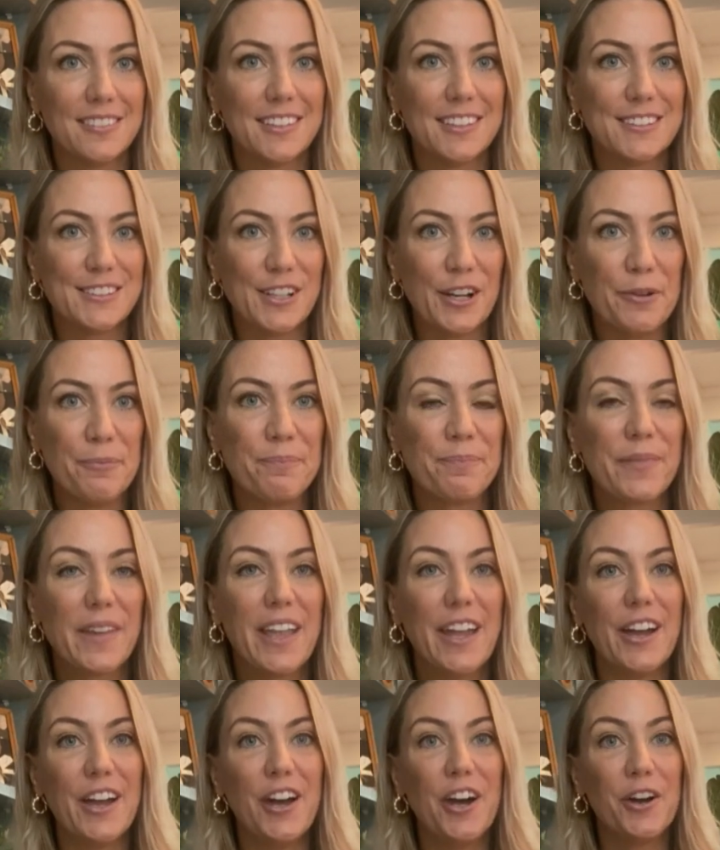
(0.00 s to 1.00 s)
So,
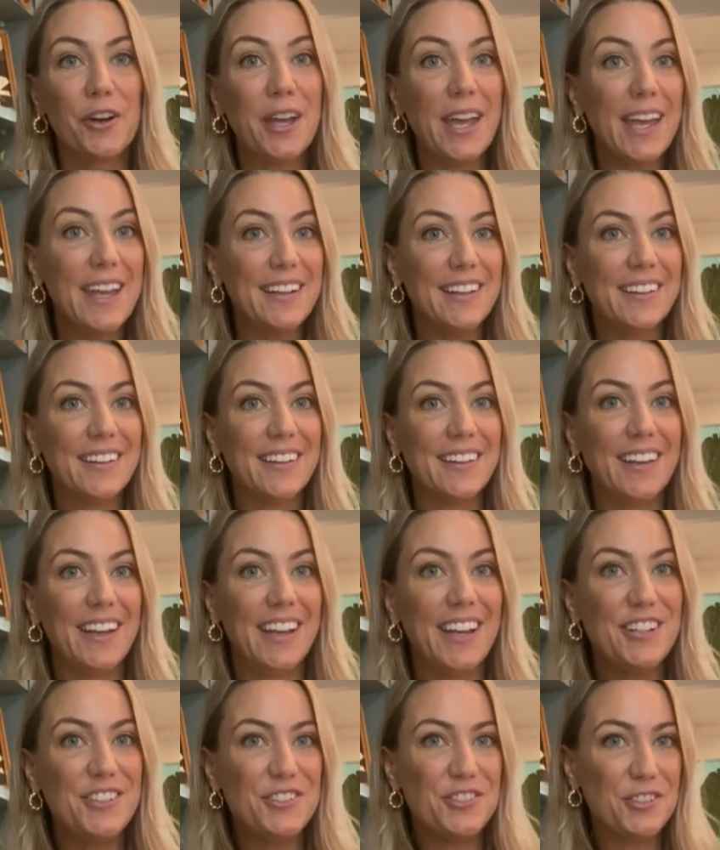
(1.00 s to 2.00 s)
okay,
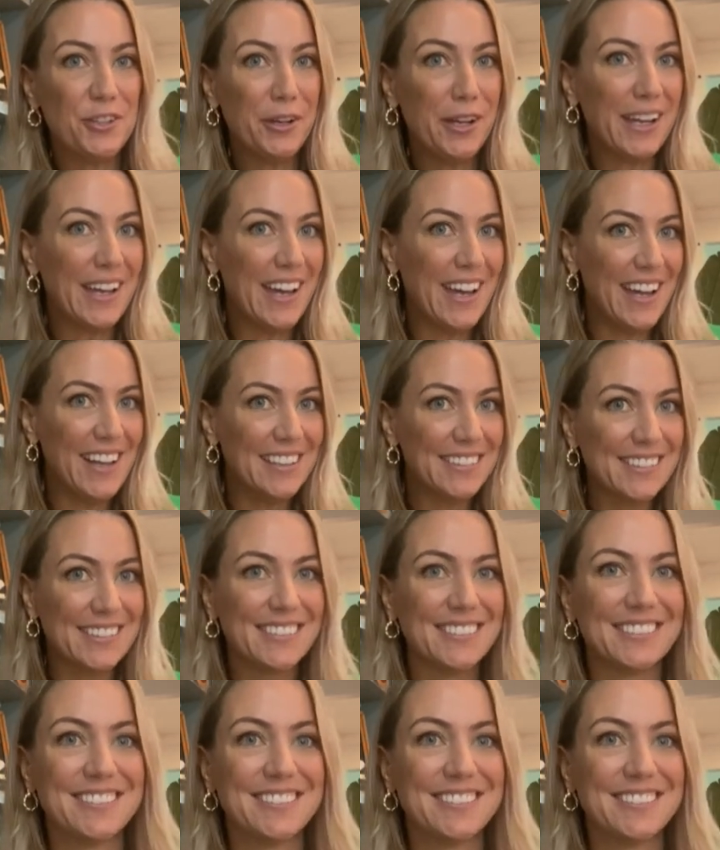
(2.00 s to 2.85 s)
enjoy, guys.